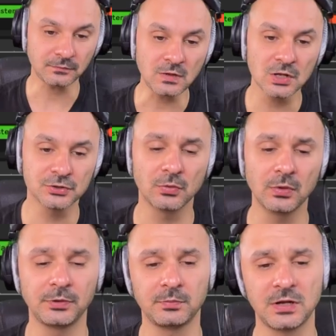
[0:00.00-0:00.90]
So we
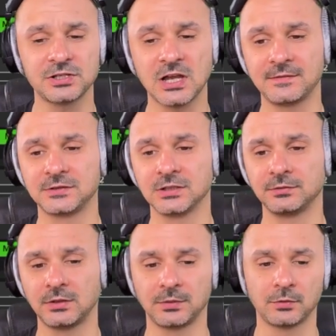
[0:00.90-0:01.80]
pretty much have the
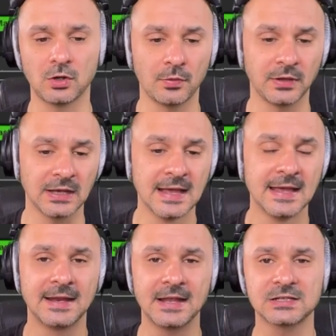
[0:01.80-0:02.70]
rhythm going.
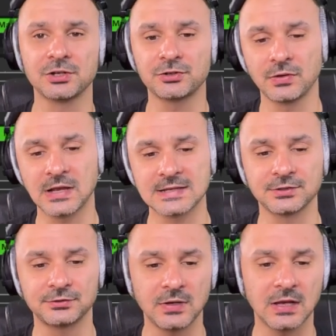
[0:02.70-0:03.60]
Next, I'll show you guys a
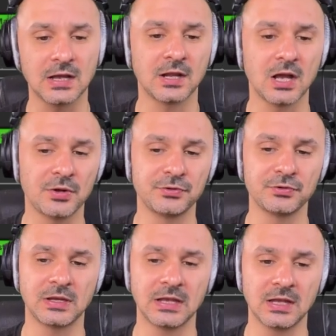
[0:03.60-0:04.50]
trick on how
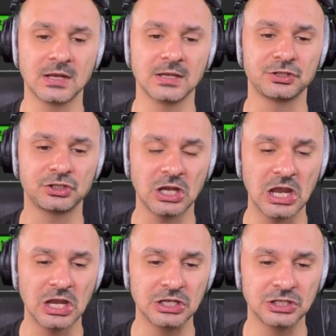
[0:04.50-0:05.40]
you can
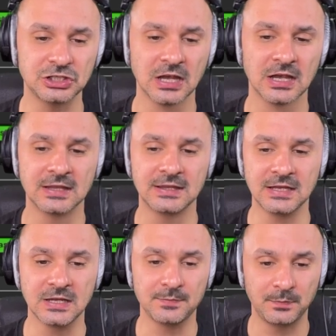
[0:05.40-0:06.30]
change
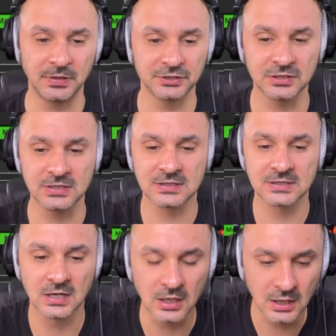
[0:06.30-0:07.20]
the pitches
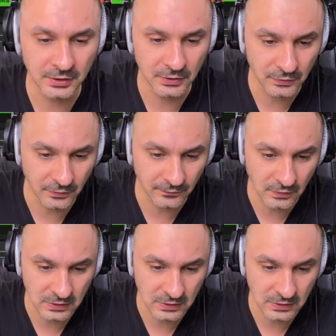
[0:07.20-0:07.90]
on your vocal